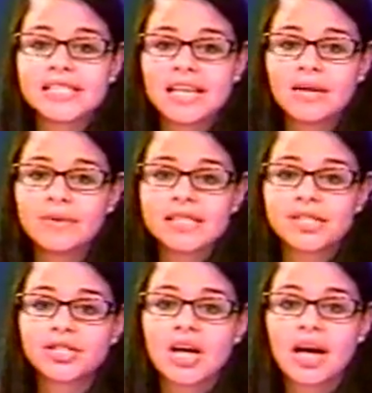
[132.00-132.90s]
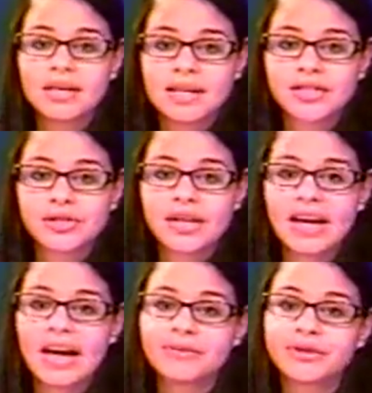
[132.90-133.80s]
City was in shock yesterday
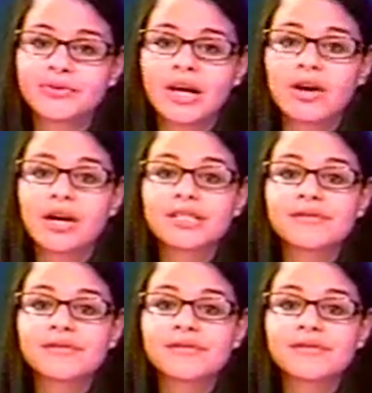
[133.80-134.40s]
after rail cars